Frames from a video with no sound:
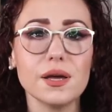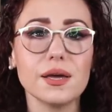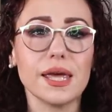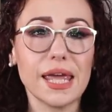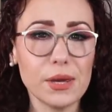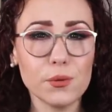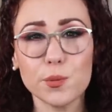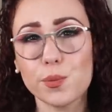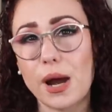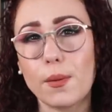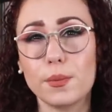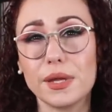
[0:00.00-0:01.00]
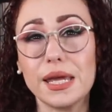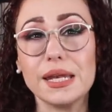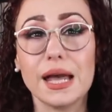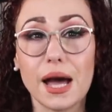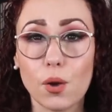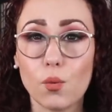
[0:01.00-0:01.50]
he would probably
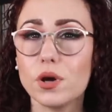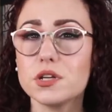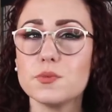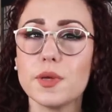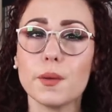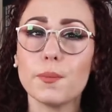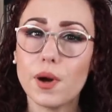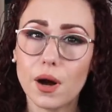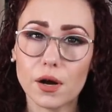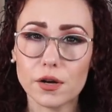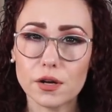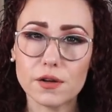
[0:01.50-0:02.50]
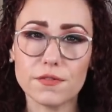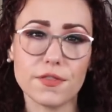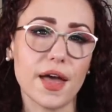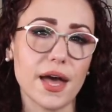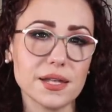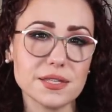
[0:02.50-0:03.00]
not want to be a part of
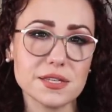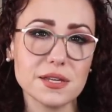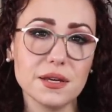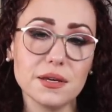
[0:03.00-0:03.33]
that.